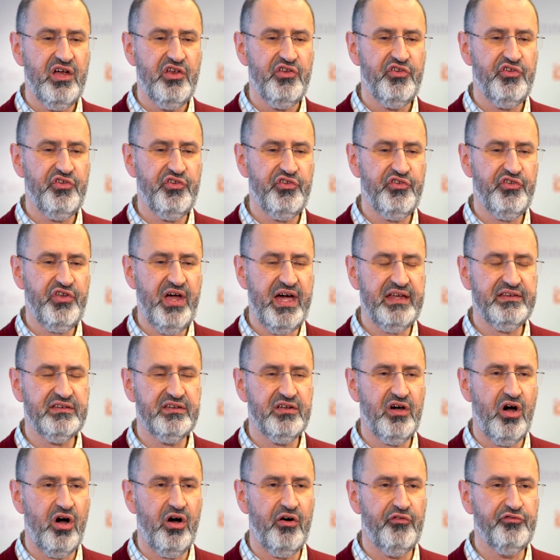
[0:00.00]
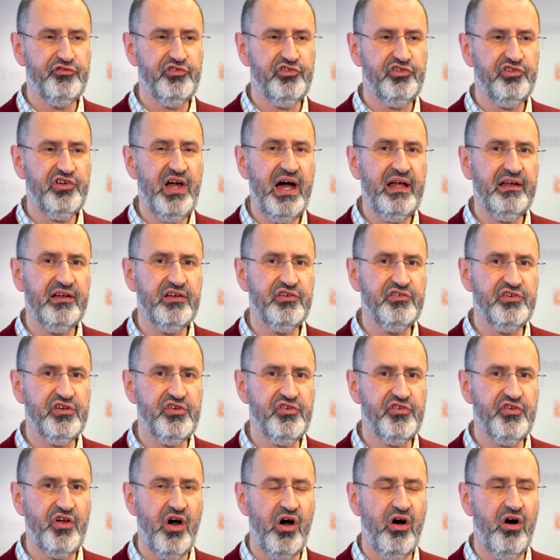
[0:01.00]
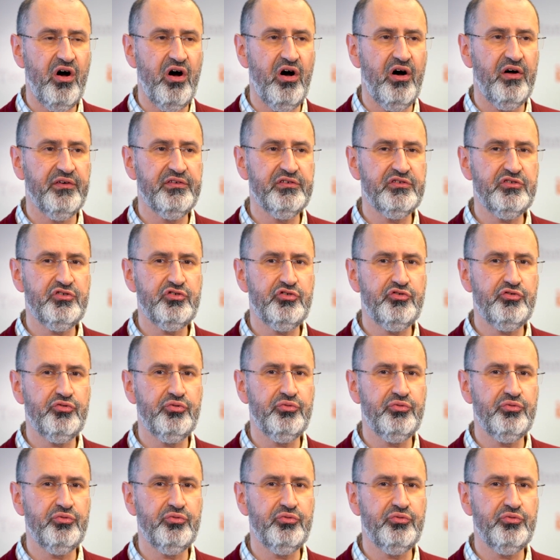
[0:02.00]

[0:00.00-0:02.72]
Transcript: set of challenges on